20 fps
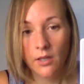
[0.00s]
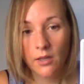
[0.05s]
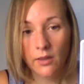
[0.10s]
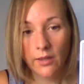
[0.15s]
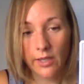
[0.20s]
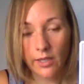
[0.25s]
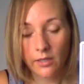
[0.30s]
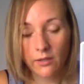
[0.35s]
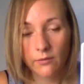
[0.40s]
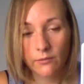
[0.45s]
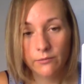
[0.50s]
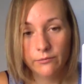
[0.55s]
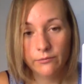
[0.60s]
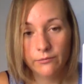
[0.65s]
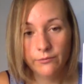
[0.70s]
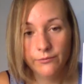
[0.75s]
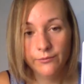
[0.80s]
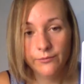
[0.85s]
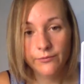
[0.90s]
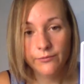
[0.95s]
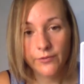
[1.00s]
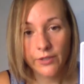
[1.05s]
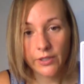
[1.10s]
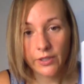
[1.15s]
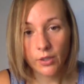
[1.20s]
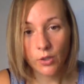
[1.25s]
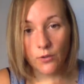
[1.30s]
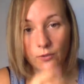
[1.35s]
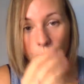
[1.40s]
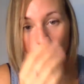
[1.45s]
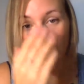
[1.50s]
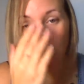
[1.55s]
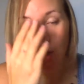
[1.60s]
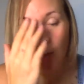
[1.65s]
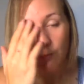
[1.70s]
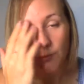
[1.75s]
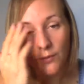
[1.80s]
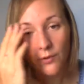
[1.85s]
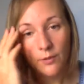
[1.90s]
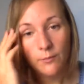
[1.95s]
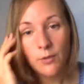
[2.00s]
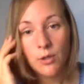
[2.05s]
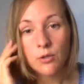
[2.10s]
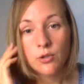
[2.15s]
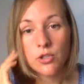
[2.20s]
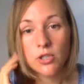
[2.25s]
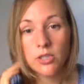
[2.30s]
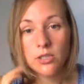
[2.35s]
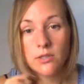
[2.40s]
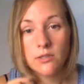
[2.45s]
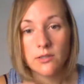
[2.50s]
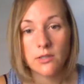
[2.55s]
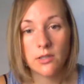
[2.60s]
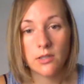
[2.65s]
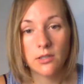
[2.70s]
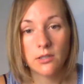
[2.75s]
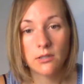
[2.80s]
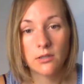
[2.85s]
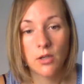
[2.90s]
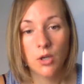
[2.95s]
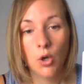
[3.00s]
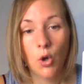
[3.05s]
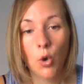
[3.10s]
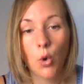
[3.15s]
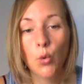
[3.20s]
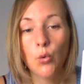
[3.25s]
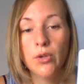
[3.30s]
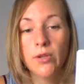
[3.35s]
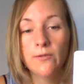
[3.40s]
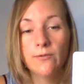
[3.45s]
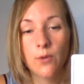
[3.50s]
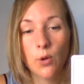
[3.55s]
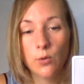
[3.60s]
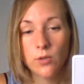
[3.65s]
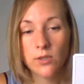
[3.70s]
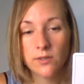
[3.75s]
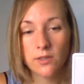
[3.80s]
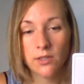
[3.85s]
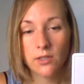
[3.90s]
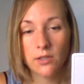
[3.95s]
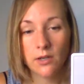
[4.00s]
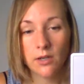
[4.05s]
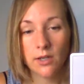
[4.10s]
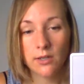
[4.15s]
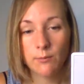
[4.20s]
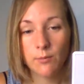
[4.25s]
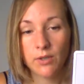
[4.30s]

like feeling overwhelmed with emotions and only focusing on,